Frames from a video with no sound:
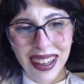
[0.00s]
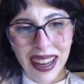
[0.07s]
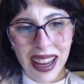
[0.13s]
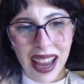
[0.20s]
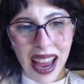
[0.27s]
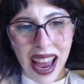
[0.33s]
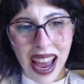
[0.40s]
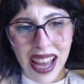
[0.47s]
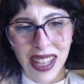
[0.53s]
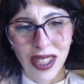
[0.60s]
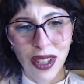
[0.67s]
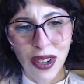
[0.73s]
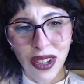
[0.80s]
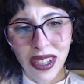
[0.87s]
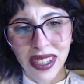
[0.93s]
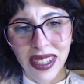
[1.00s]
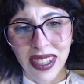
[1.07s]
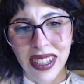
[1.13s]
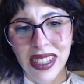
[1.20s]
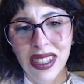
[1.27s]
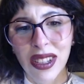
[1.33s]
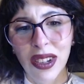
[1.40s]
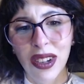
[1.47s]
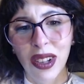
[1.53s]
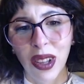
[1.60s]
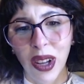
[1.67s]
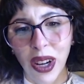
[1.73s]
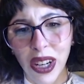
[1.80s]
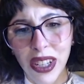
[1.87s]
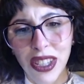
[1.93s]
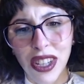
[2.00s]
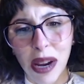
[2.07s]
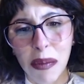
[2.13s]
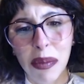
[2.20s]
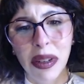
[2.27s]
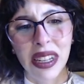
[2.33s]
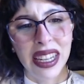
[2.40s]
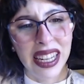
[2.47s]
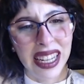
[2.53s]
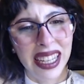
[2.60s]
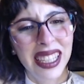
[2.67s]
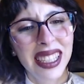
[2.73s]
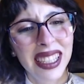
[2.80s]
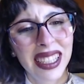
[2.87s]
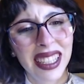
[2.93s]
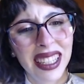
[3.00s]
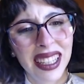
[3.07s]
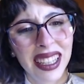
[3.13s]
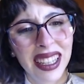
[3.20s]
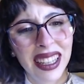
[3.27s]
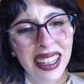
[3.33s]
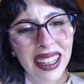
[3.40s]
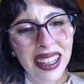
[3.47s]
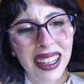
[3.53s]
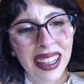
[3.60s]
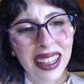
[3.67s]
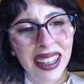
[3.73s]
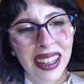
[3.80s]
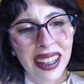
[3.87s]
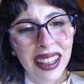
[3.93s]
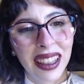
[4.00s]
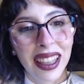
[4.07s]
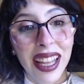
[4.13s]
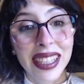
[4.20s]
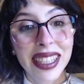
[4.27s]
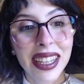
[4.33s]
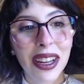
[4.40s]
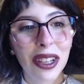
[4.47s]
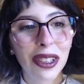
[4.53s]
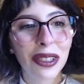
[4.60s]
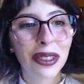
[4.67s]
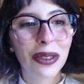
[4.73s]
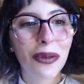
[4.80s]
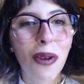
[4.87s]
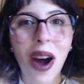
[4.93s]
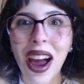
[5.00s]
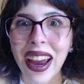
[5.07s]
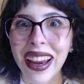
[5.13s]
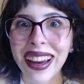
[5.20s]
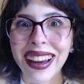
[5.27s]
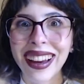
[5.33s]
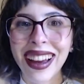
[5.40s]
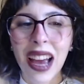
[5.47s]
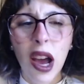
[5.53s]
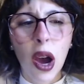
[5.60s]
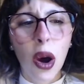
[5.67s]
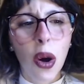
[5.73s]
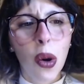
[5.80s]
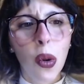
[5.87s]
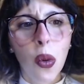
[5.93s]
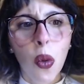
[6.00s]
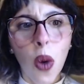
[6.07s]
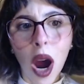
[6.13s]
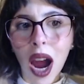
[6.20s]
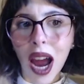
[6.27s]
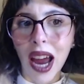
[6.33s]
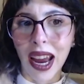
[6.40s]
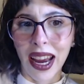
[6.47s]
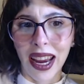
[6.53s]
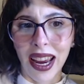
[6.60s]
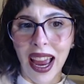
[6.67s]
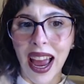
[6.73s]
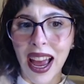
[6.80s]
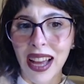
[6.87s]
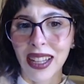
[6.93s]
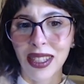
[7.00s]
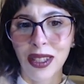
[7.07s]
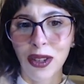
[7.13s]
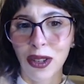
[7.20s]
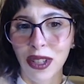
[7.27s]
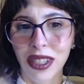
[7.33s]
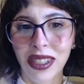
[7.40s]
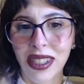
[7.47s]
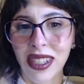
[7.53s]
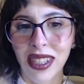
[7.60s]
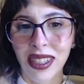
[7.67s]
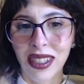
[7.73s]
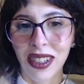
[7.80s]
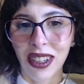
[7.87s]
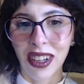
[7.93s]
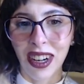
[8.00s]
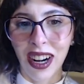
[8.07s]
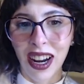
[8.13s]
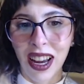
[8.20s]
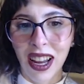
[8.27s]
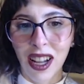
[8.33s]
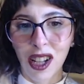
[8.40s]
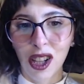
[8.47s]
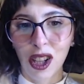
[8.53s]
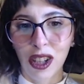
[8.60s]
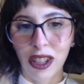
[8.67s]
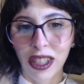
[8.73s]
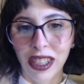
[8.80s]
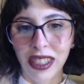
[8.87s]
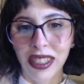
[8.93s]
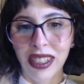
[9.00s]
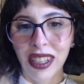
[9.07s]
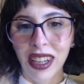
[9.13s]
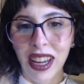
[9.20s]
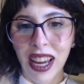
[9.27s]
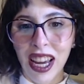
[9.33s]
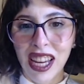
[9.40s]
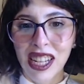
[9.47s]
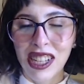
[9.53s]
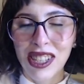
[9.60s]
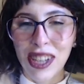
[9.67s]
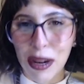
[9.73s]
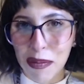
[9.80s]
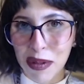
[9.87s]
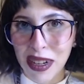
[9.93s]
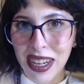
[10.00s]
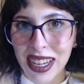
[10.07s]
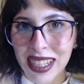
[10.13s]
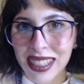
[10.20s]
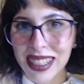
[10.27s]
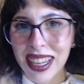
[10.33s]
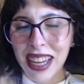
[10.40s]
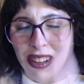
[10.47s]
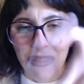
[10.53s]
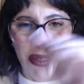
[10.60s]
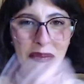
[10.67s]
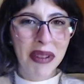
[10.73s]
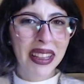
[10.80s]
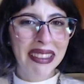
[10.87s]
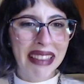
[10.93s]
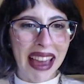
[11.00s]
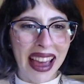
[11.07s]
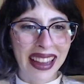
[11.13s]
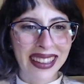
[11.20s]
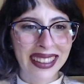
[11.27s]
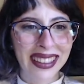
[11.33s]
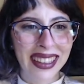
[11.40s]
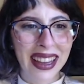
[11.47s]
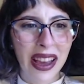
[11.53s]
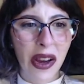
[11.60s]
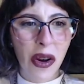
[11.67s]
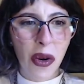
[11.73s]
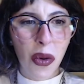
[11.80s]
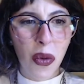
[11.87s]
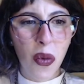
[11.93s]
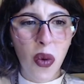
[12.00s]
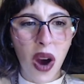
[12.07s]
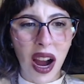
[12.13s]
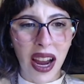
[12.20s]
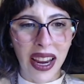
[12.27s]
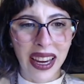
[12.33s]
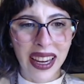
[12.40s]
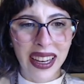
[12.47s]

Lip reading: Has your sister learned Japanese? Let's include why. Why has your sister learned Japanese? Can you repeat that? Why?